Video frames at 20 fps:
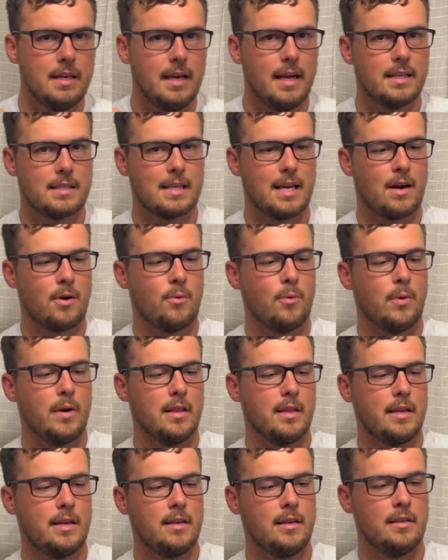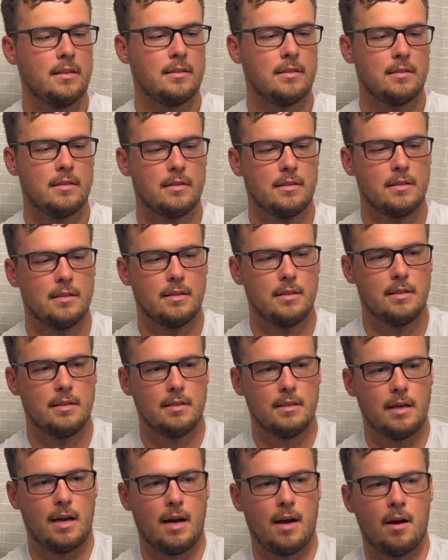It's got a really,
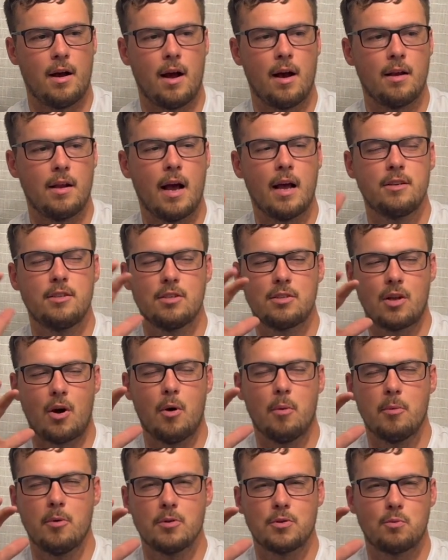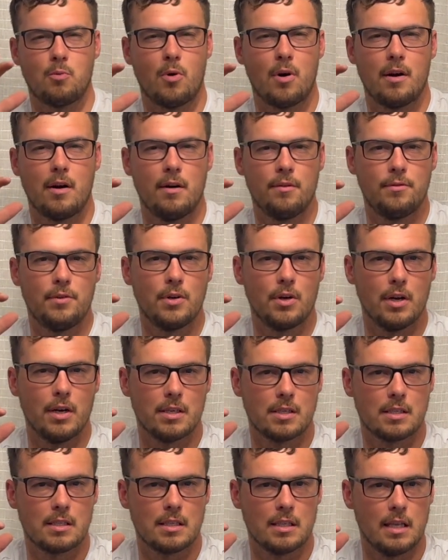I just almost wonder if you're gonna
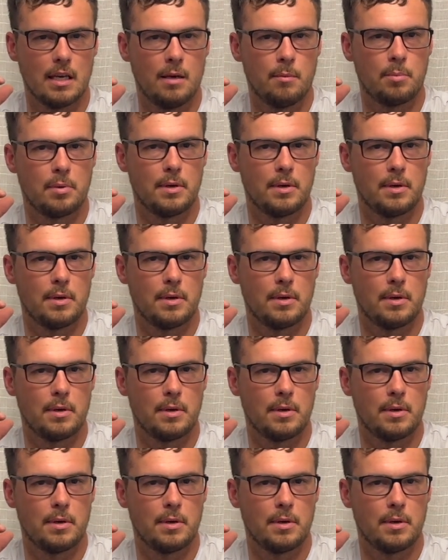slip